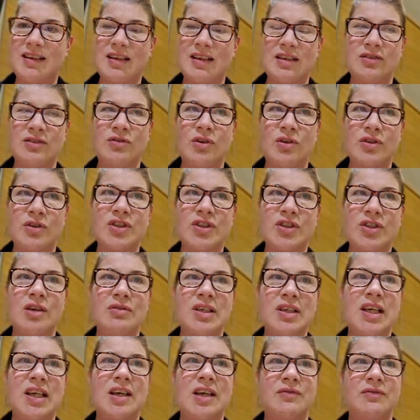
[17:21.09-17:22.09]
not
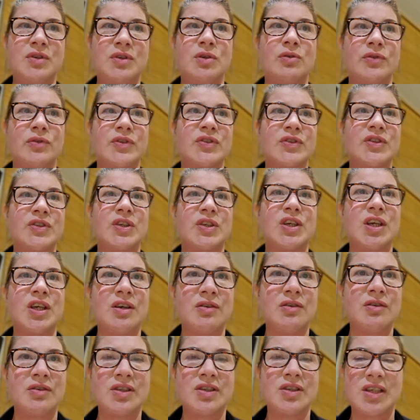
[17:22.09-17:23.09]
only have you got the
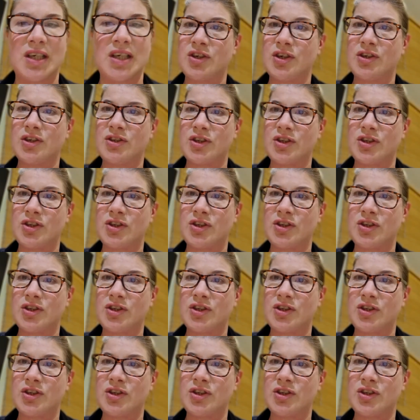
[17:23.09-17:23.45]
security